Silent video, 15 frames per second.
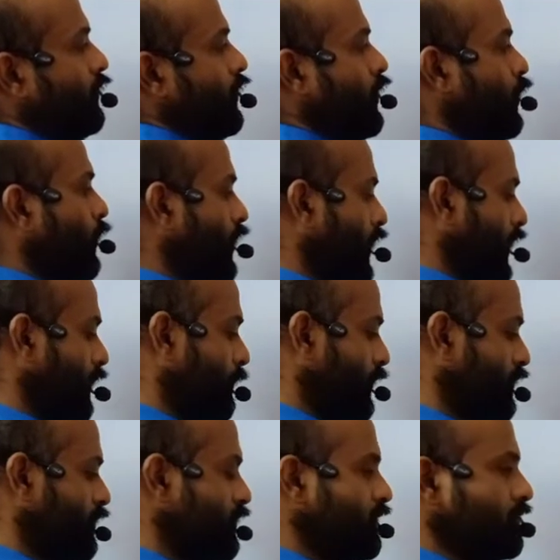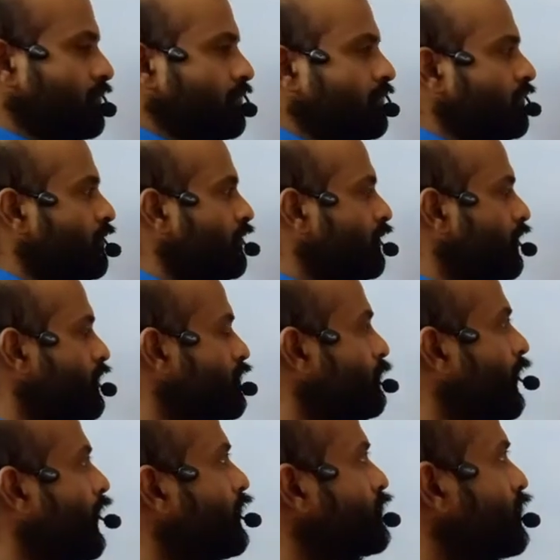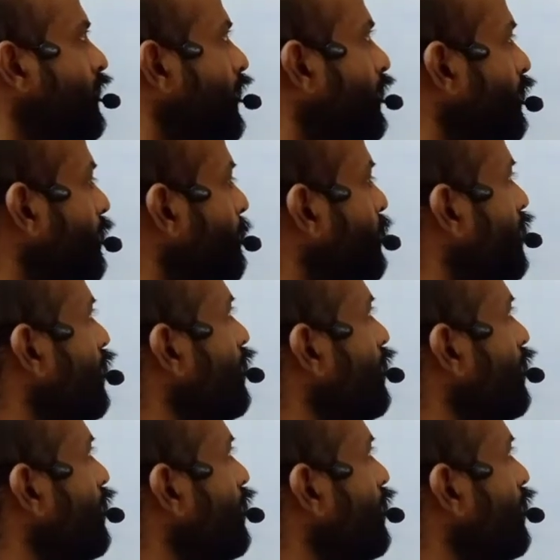Now what happens? This means that